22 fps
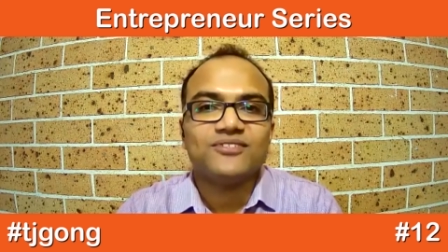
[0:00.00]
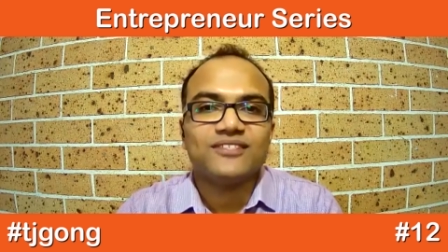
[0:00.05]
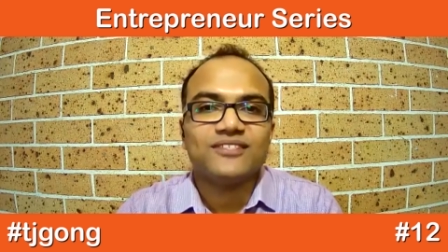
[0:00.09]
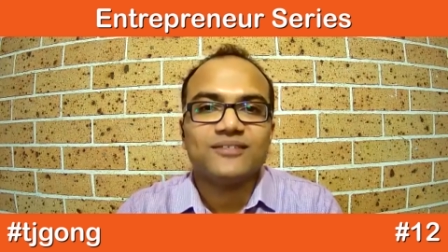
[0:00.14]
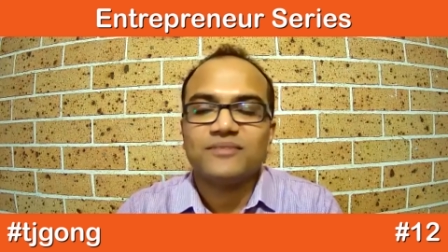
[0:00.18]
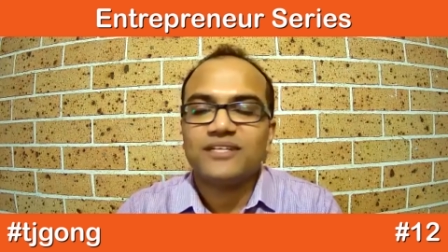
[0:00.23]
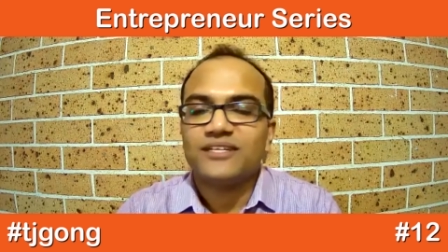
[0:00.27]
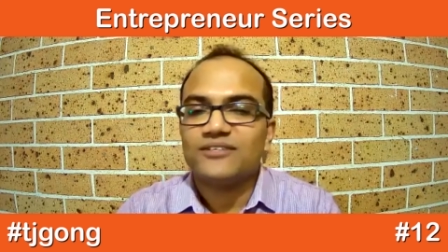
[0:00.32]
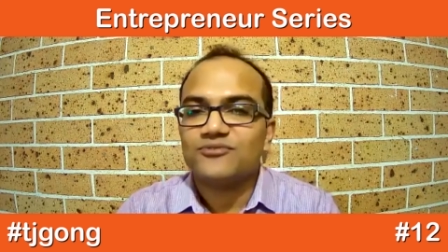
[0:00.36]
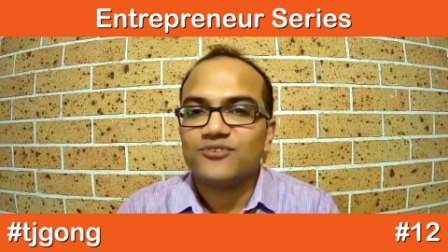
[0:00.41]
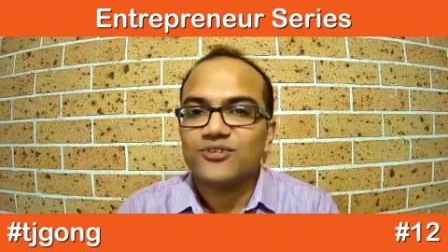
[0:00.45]

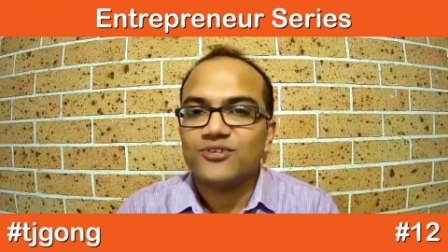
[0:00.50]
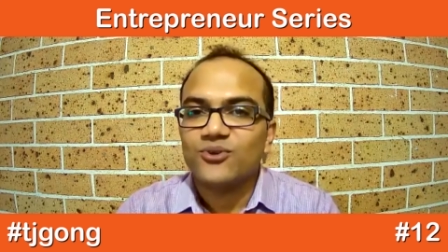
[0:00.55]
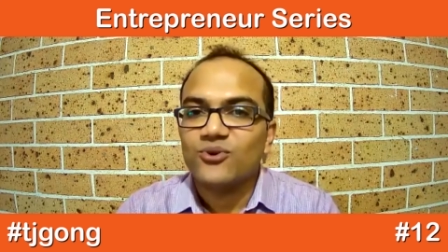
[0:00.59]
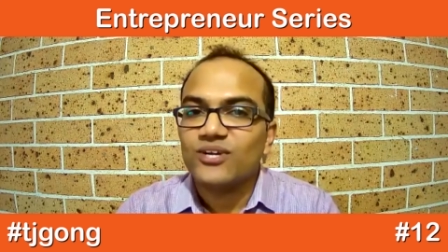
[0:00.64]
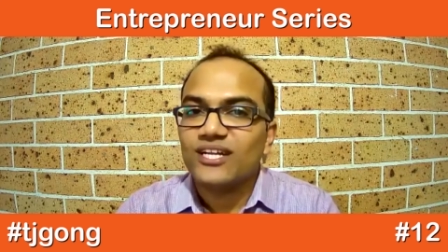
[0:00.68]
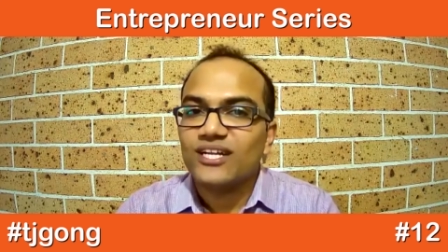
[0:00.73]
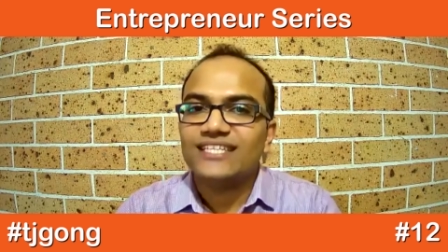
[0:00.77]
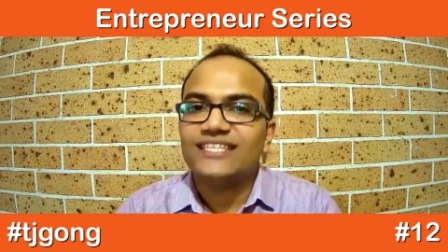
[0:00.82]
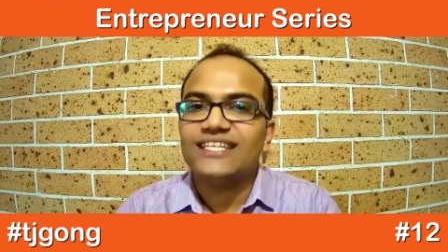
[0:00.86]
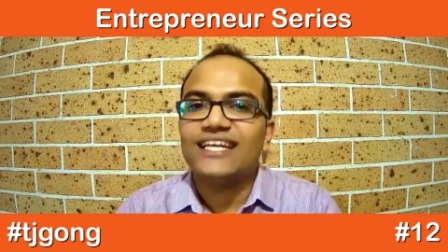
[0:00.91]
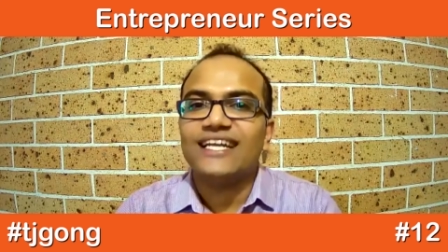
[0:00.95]
sometimes we
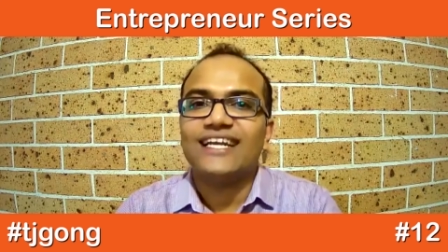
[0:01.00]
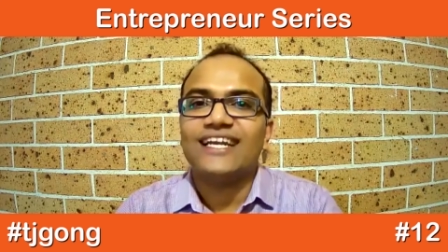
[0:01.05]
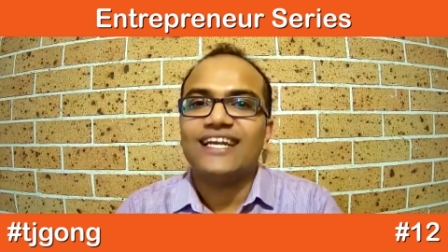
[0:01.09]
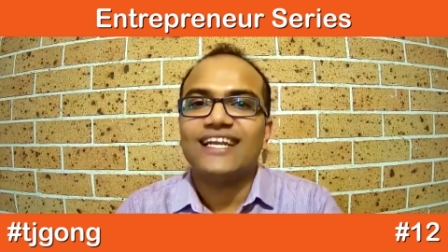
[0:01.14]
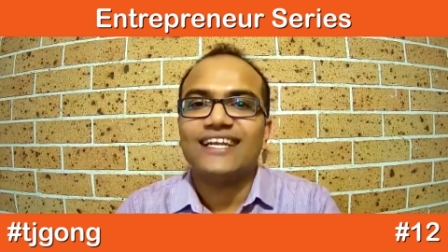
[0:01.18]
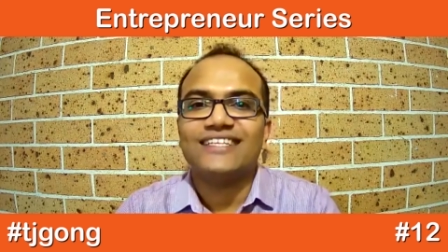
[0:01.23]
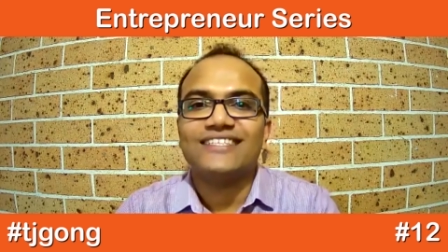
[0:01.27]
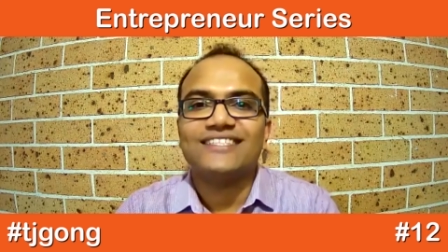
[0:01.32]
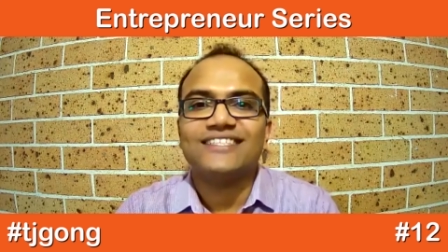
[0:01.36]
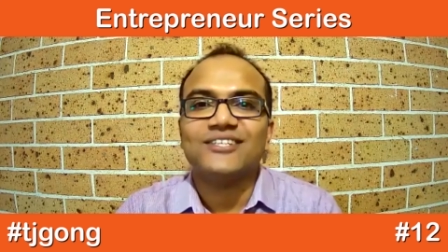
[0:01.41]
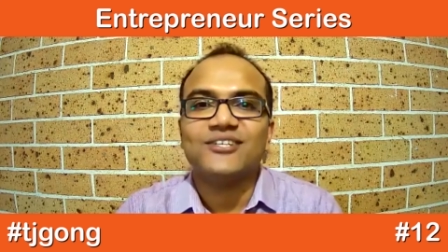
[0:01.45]
don't intently
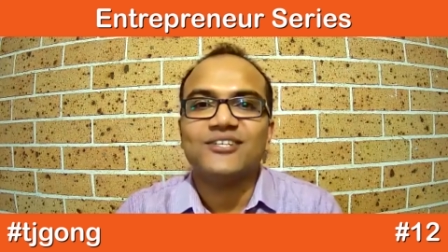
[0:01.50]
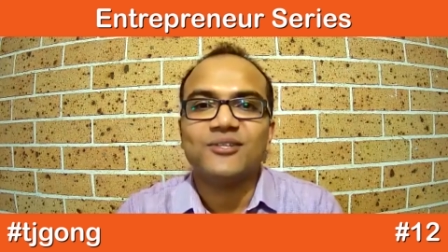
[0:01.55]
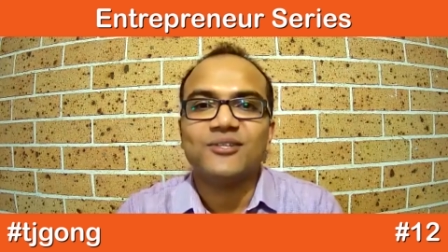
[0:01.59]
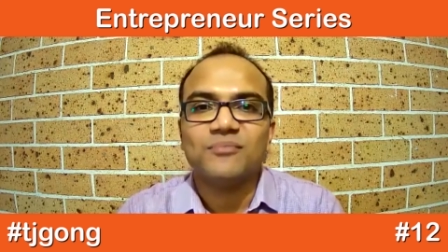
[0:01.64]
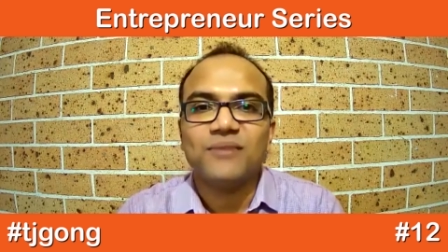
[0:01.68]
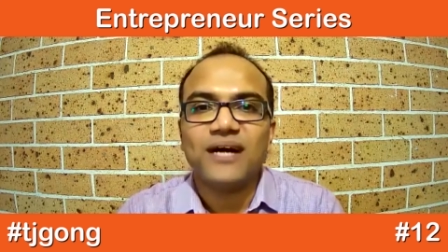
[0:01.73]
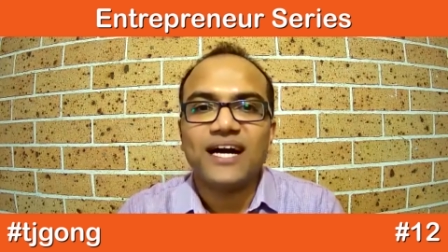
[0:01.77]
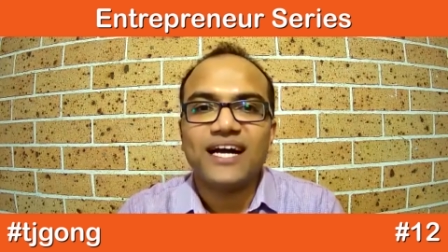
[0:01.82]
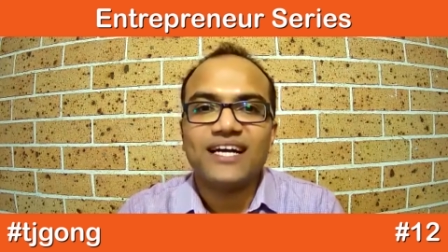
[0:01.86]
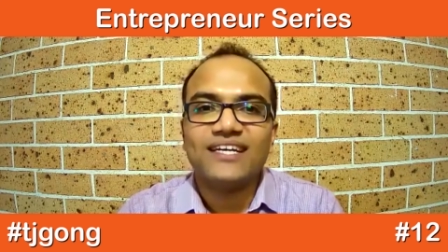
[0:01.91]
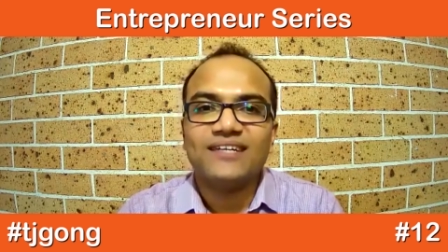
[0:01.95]
listen to the
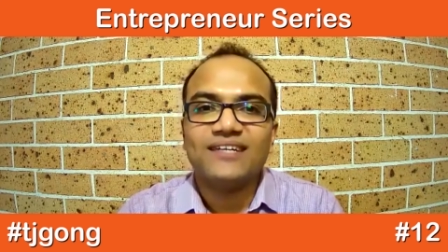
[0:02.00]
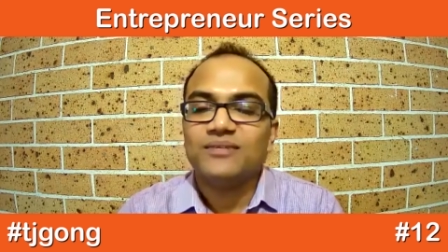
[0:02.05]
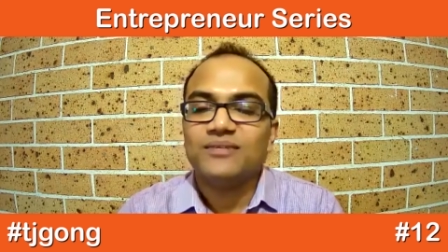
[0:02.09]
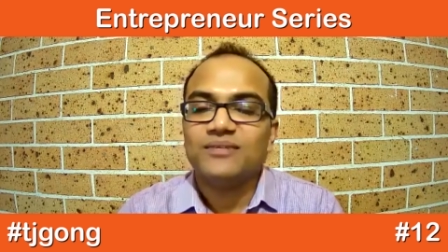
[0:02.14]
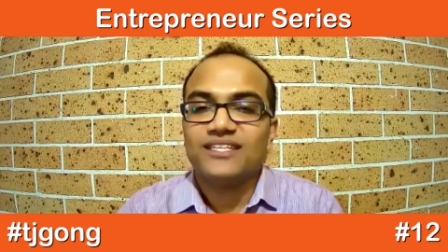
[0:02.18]
market.